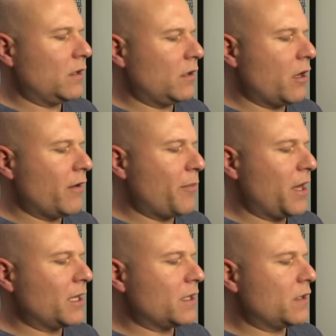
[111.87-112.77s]
that are
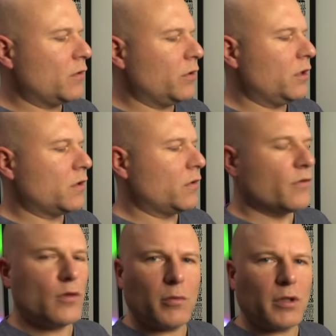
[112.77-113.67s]
MX, all your sort of
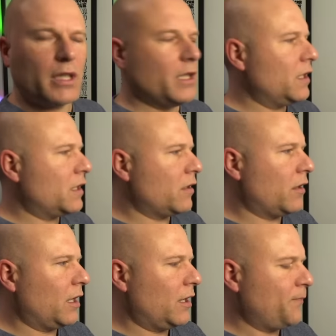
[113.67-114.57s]
normal keys
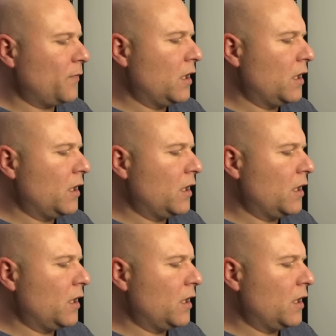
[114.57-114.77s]
there.